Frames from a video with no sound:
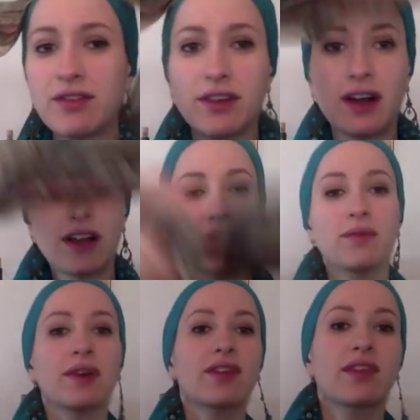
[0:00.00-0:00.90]
I forgot
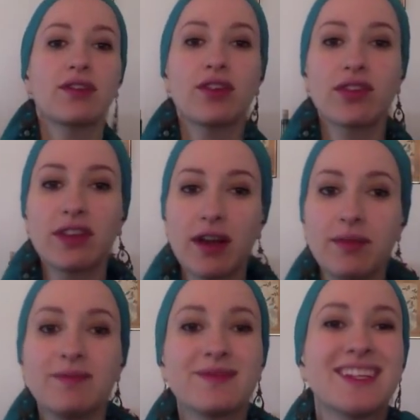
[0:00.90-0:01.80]
one essential step.
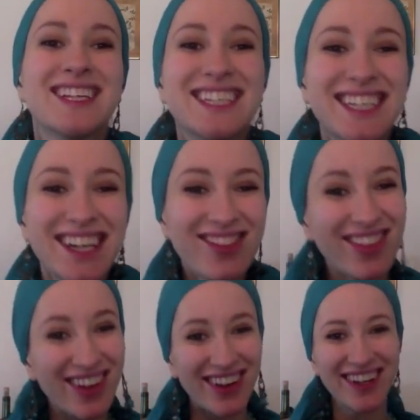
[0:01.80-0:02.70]
I'm
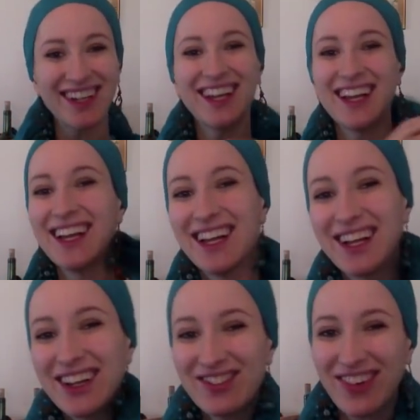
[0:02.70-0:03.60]
sorry.
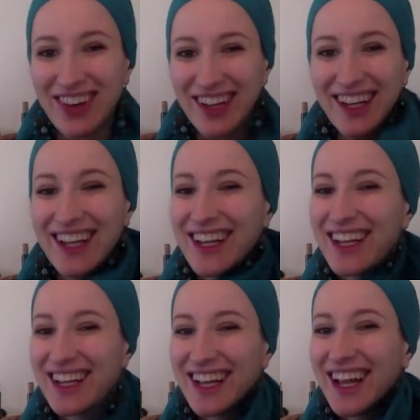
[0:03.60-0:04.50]
Good morning.
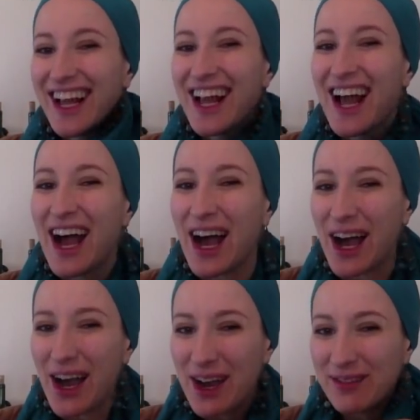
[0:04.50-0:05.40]

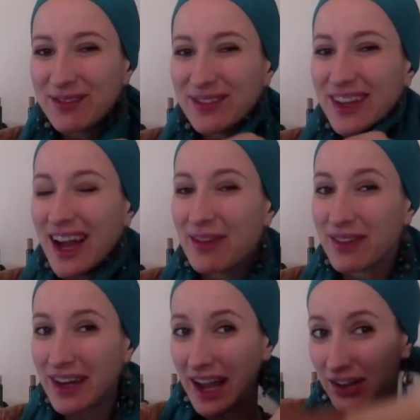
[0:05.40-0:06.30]
um, I'm
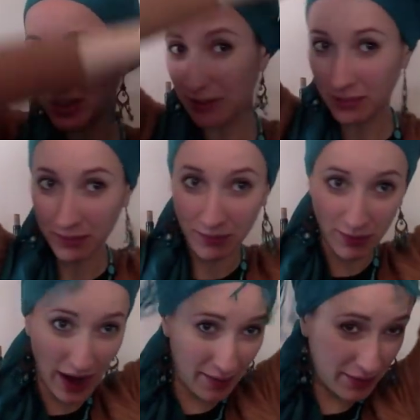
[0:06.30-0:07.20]
going to actually
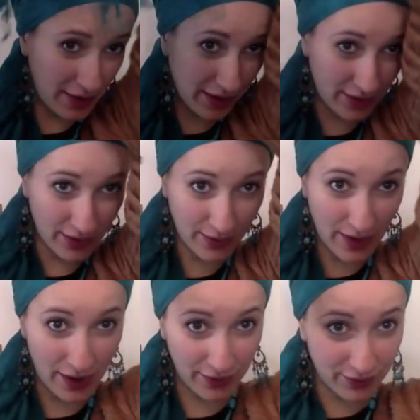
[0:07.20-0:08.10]
wrap this
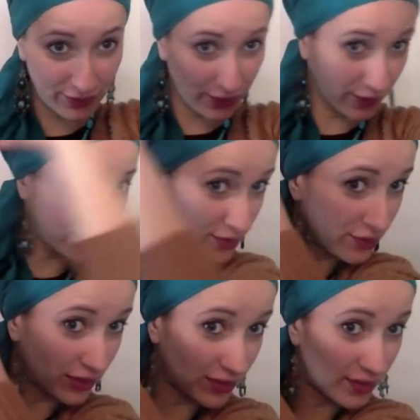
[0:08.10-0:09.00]
around first
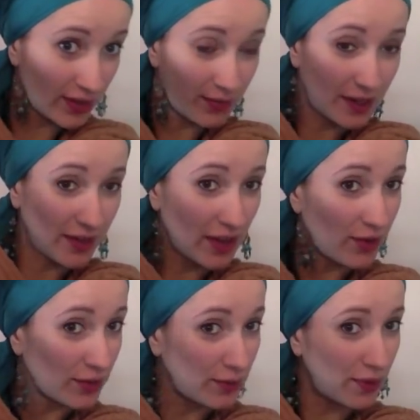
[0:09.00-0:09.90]
just to, because I
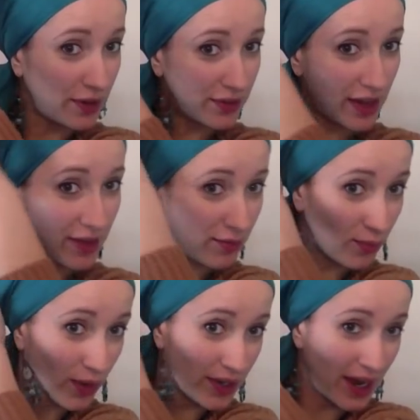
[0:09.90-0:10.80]
only want to have
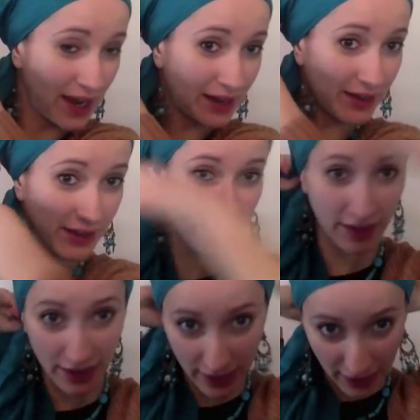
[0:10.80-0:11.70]
one end
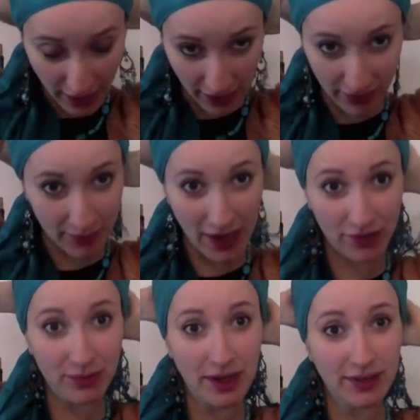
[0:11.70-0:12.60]
of the
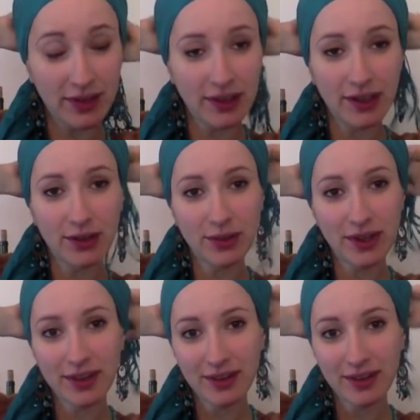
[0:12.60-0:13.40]
pashmina to layer with.